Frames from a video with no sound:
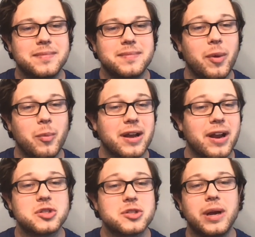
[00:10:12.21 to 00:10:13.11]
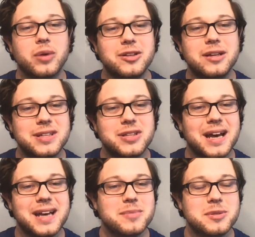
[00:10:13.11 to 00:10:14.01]
no matter how strange the
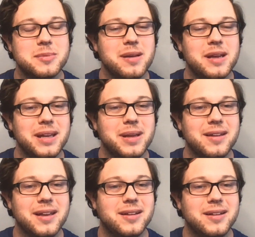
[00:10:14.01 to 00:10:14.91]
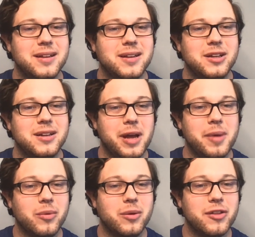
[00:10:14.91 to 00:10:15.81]
times may be no
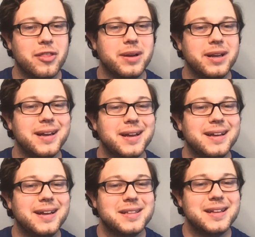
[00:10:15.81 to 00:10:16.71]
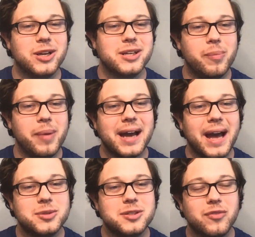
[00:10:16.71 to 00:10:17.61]
matter whether we get to go back
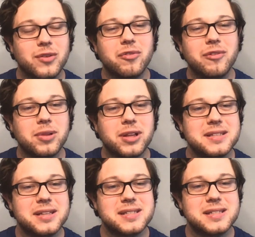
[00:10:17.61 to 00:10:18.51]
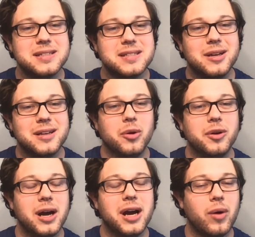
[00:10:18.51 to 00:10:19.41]
to our favorite places or
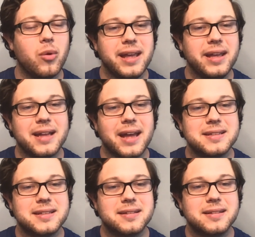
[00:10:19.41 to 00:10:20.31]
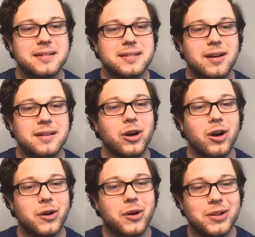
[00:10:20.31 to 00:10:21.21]
not quite yet. Our
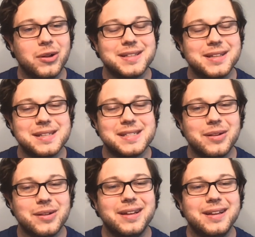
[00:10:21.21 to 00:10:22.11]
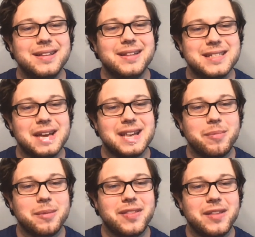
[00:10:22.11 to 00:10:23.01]
call is still the
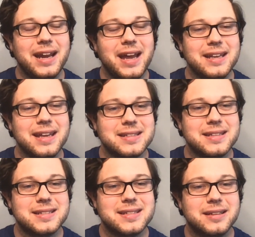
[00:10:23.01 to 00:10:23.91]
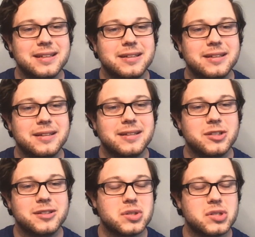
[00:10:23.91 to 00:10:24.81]
same, and that is
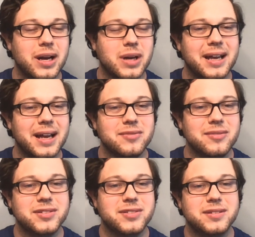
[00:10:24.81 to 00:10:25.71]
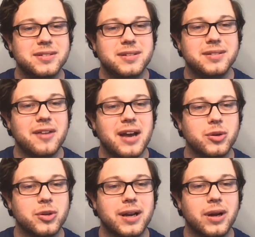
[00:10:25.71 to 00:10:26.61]
to strive after
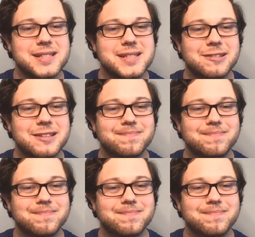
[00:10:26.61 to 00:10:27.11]
Christ.